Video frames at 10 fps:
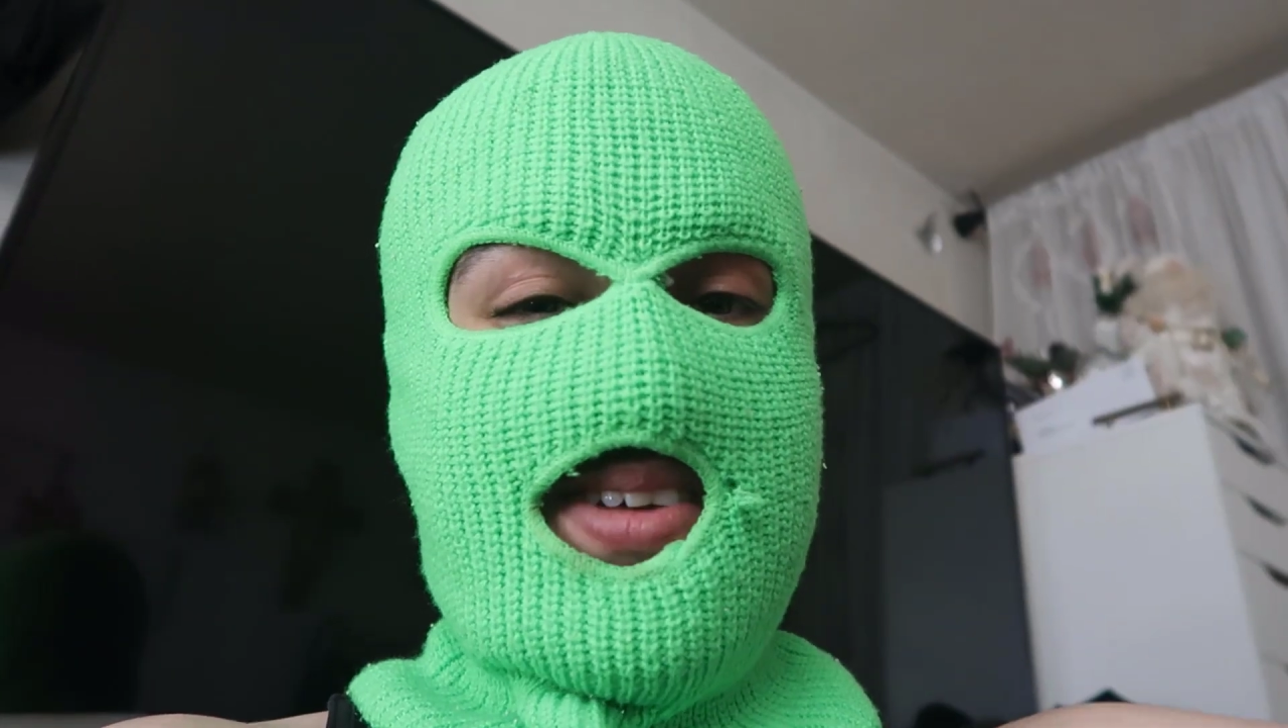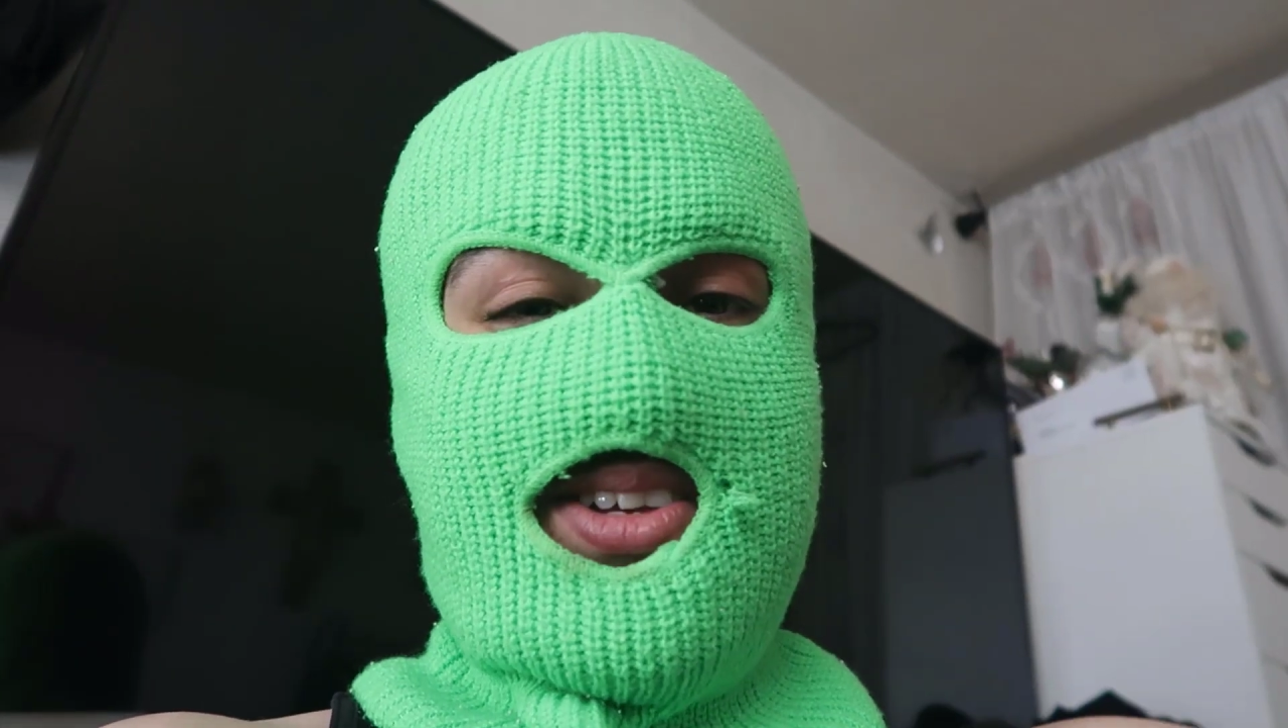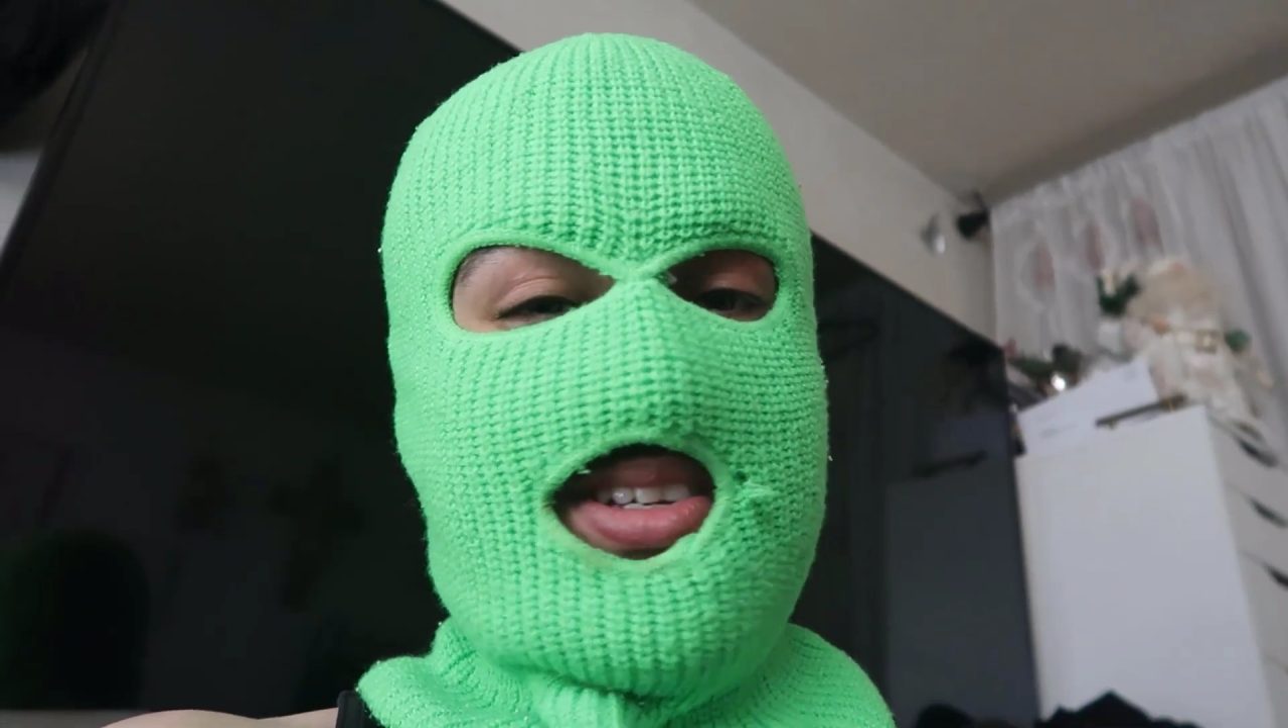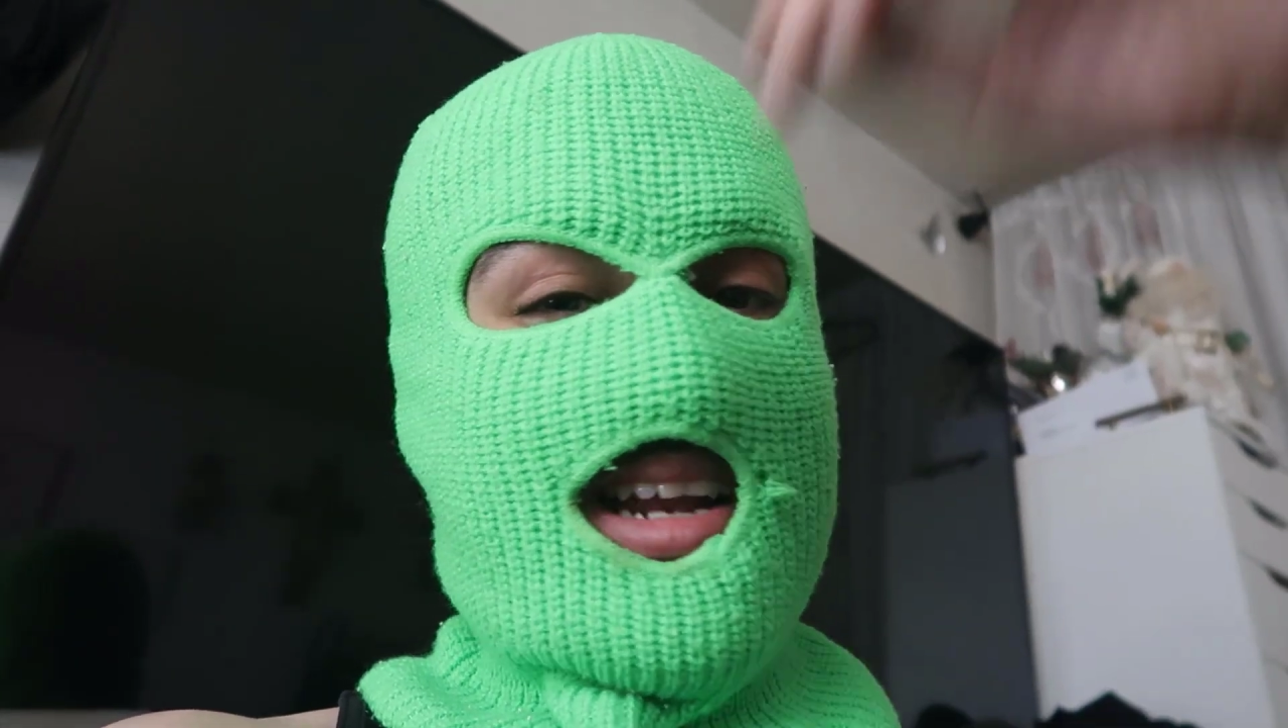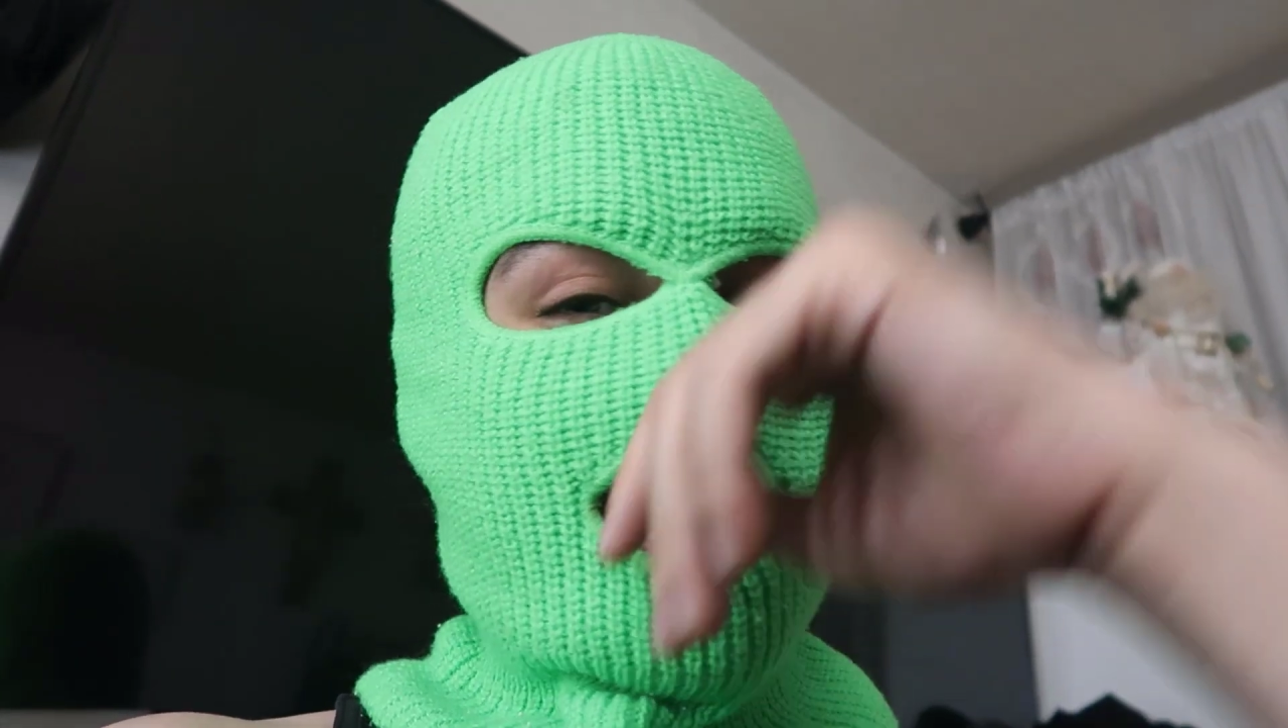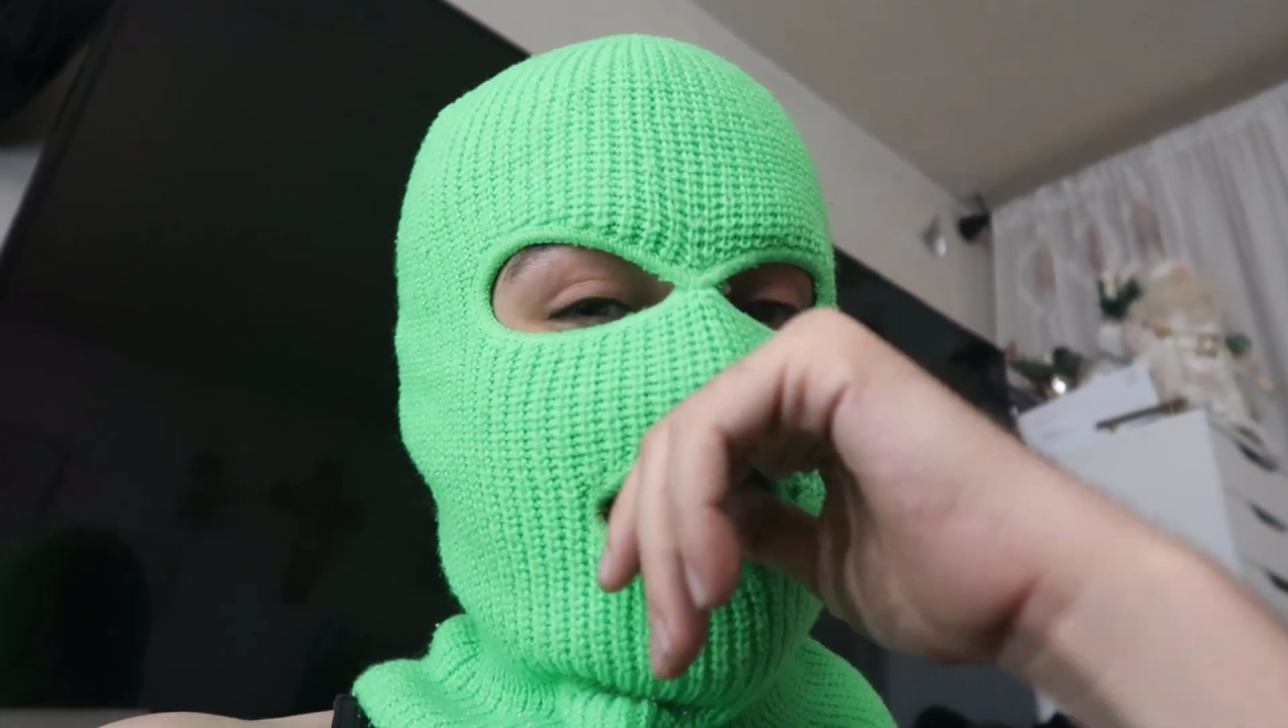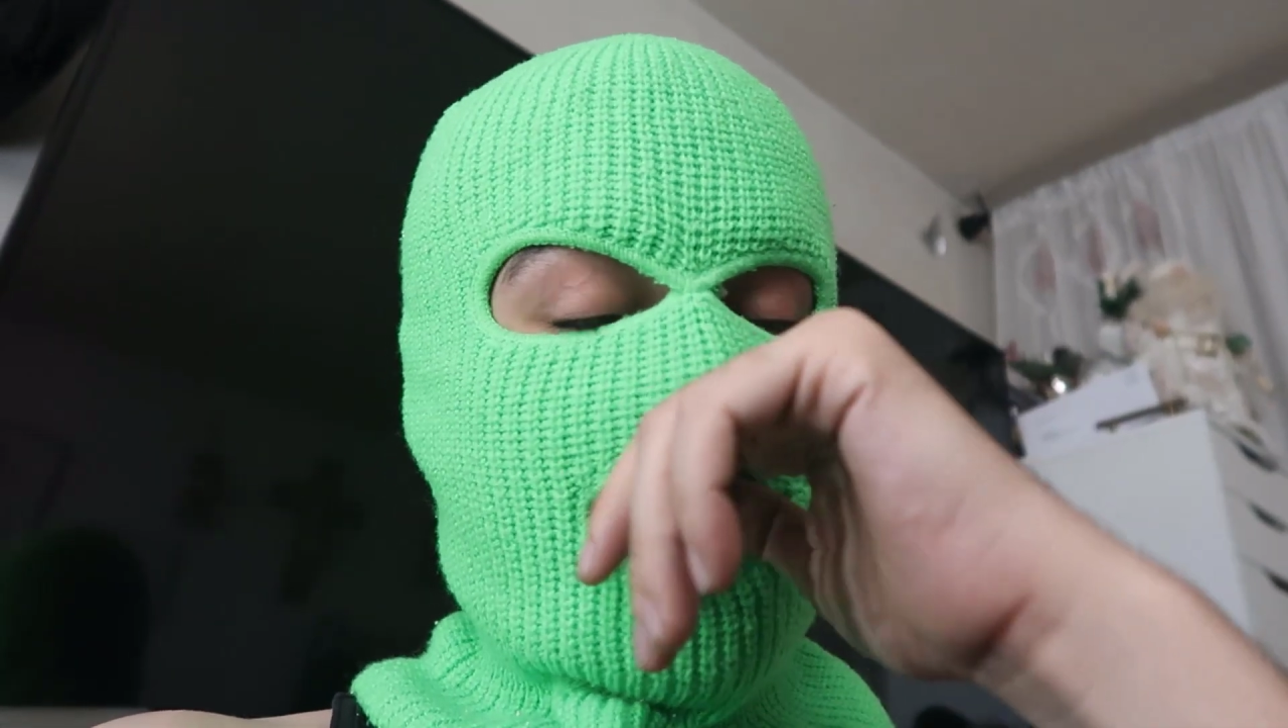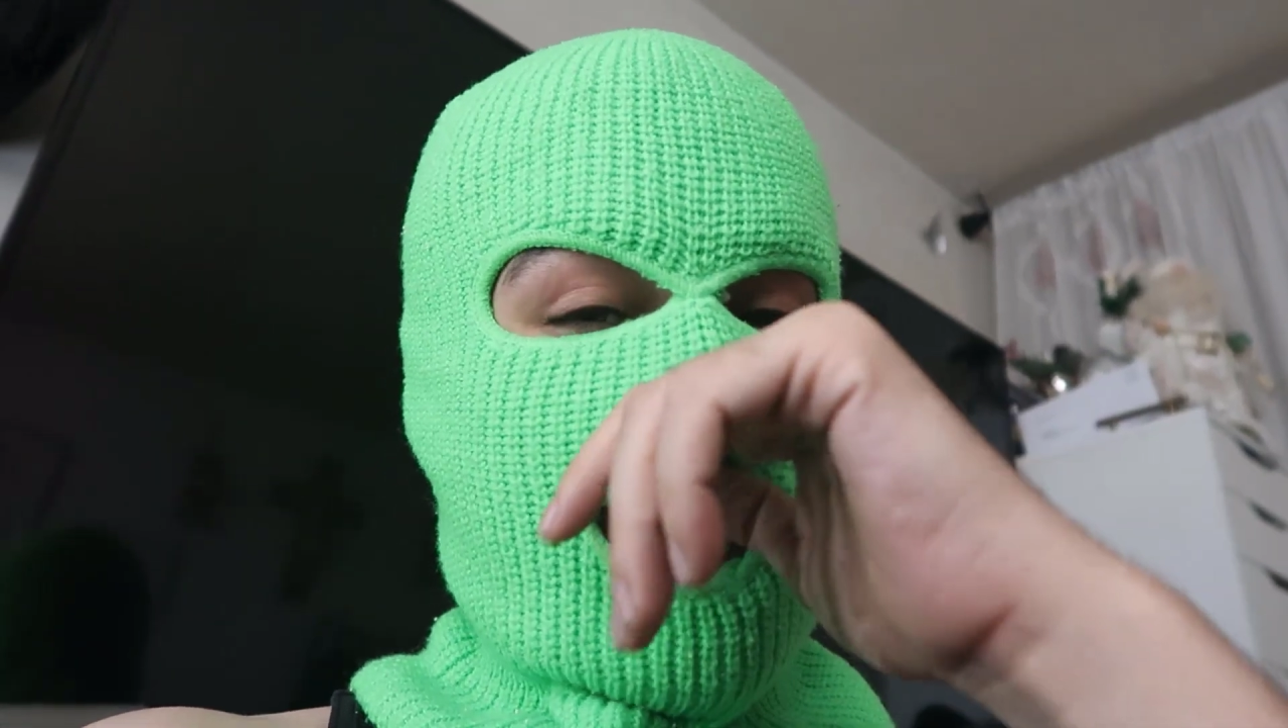videos that I just